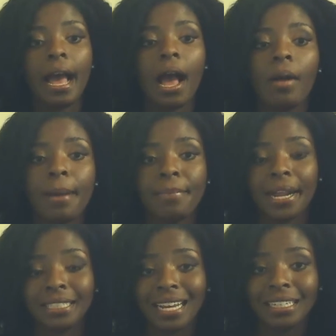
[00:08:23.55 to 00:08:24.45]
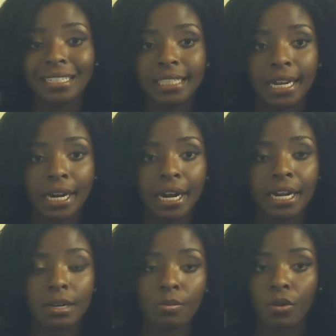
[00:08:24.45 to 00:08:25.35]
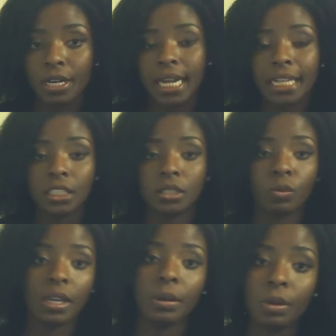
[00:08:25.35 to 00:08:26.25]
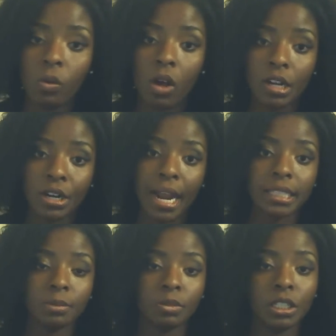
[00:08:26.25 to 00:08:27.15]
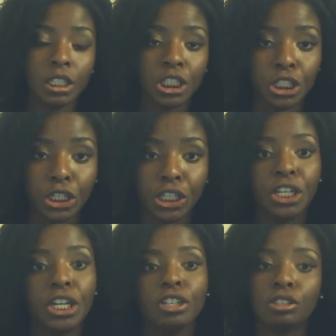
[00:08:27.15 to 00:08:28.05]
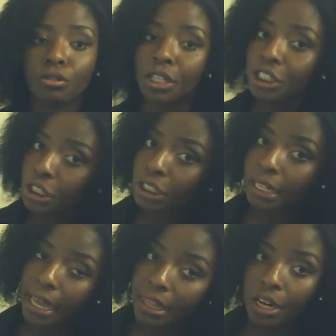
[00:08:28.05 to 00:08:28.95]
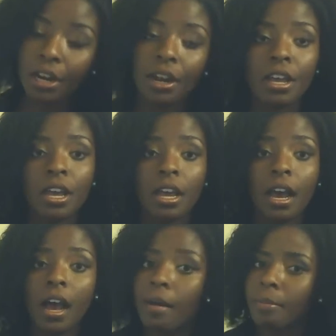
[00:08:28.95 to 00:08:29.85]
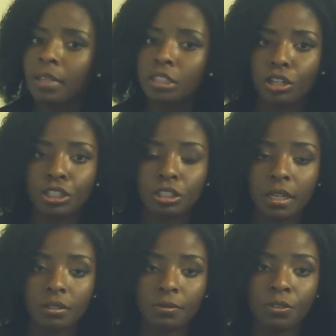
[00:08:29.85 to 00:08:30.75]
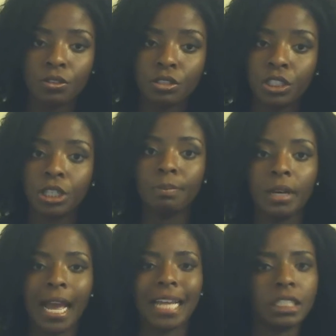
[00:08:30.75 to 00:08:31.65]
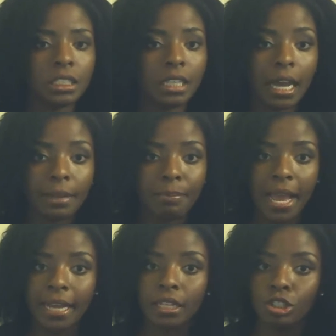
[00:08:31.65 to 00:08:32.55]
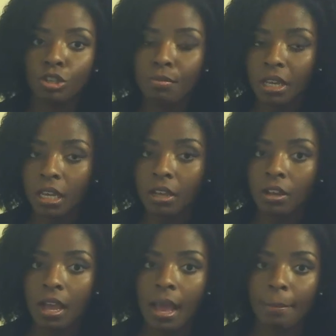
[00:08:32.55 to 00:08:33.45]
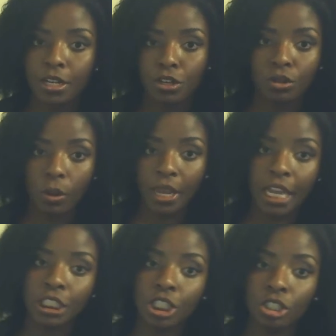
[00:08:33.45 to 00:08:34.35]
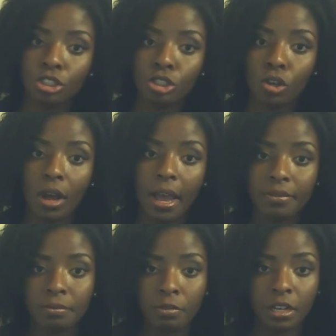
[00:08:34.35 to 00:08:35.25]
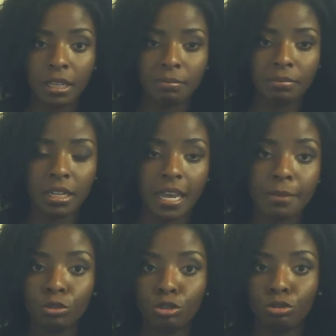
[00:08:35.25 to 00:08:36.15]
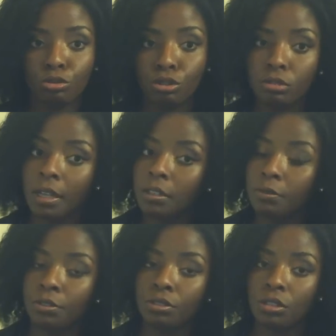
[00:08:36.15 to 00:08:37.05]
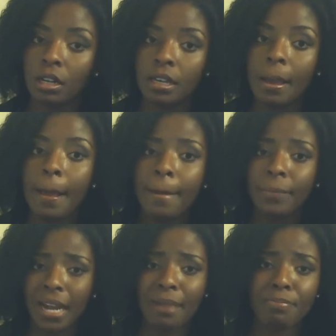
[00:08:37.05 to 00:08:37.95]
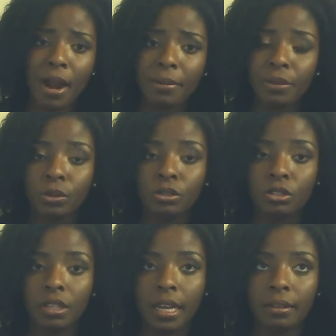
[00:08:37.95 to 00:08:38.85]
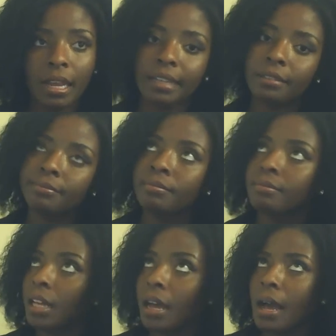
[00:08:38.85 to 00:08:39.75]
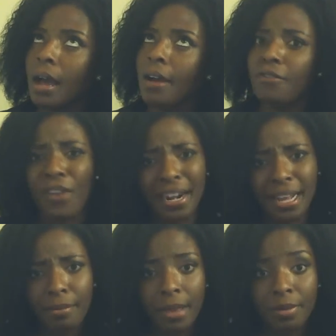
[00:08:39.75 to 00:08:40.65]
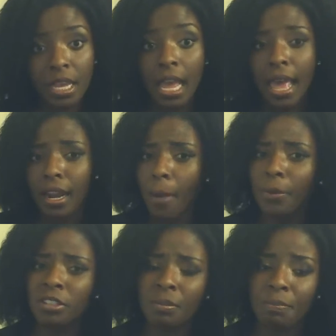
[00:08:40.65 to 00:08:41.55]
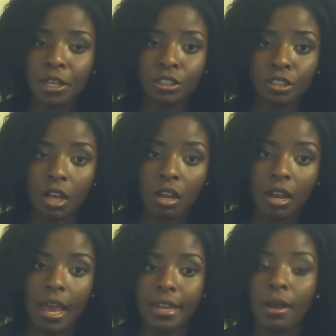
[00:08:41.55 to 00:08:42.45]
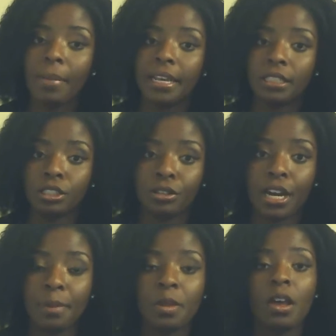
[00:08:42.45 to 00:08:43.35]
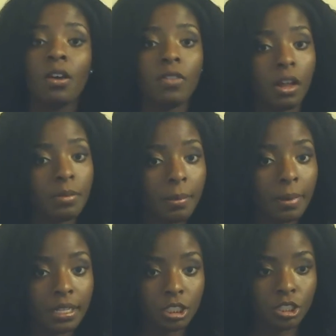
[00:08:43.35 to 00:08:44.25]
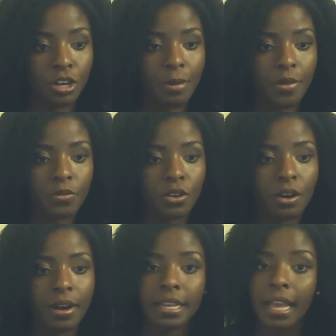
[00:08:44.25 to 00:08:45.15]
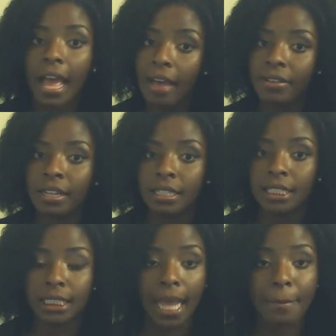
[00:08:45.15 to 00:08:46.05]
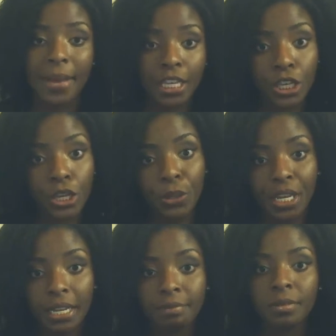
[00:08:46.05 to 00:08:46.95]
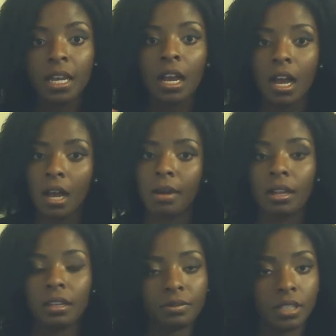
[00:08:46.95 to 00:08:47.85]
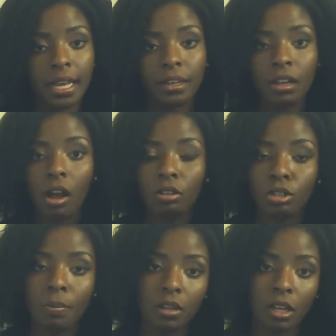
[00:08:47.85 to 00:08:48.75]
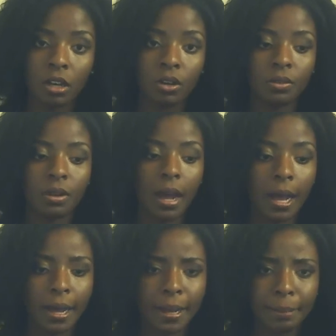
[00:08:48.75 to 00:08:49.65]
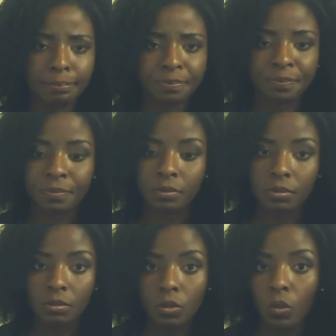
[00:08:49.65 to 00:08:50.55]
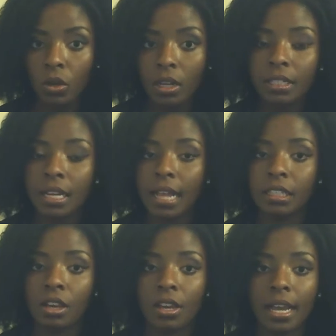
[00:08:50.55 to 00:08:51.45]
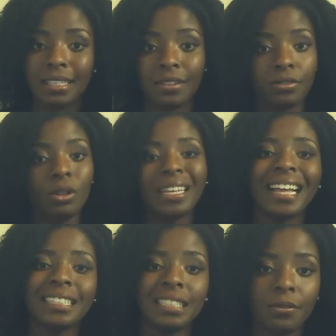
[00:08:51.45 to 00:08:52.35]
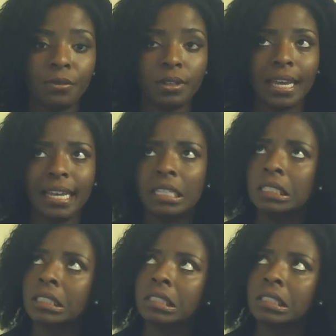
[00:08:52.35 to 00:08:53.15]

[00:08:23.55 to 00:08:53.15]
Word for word: how i maintain this hair in the morning i just wet it with water add some conditioner scrunch it together um, I'm going to start using my diffuser, but I just got it back to me at my new location, so I haven't really been able to use my diffuser on it, but I probably will do that like uh, Friday maybe. I'll post some pictures online on my Instagram. Follow me on my Instagram if you already haven't. It's Snapback Cutie. Um, I'll leave that also below. Um, what else can I tell you guys? I've only had this hair for like,